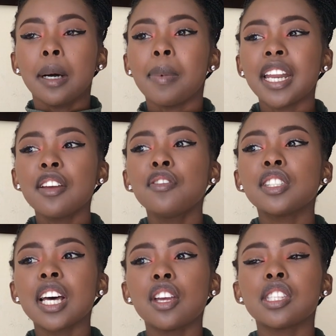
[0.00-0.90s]
But if you
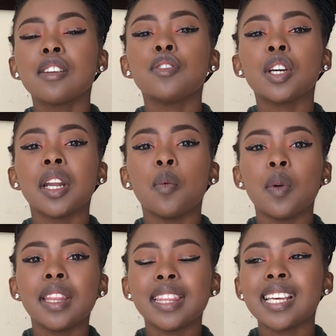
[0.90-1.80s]
tell yourself you're gonna
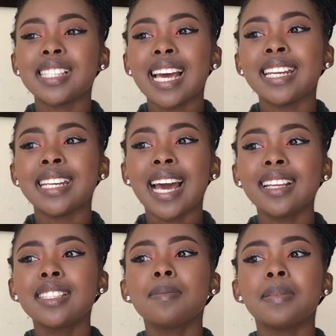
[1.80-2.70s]
win, there's a
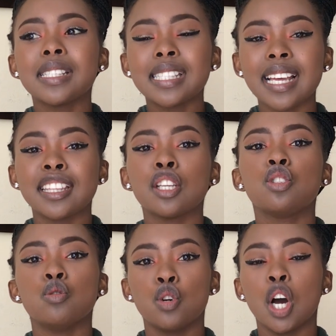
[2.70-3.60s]
90%
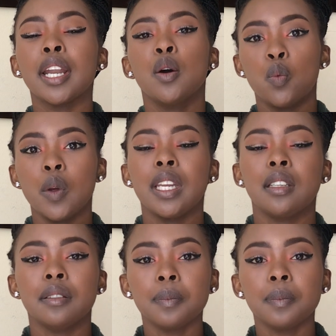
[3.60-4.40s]
that you're gonna win.